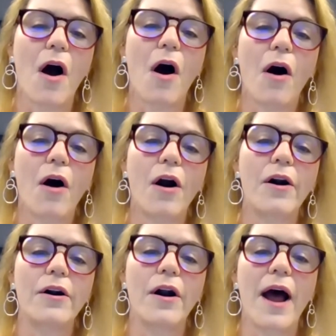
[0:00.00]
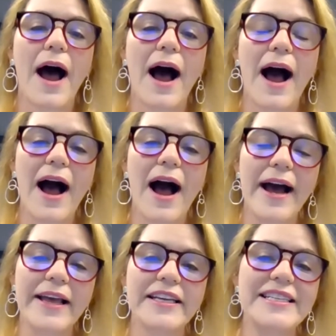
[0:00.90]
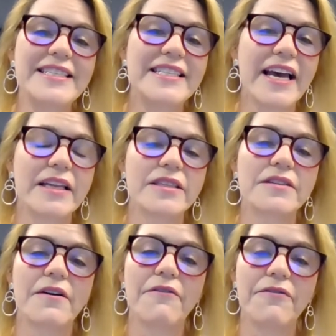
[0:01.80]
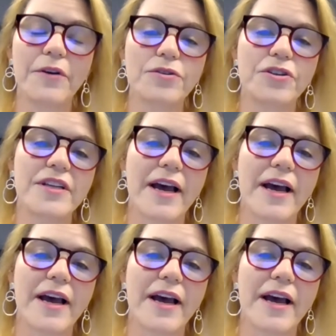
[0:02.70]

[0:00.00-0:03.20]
are highly dense filters.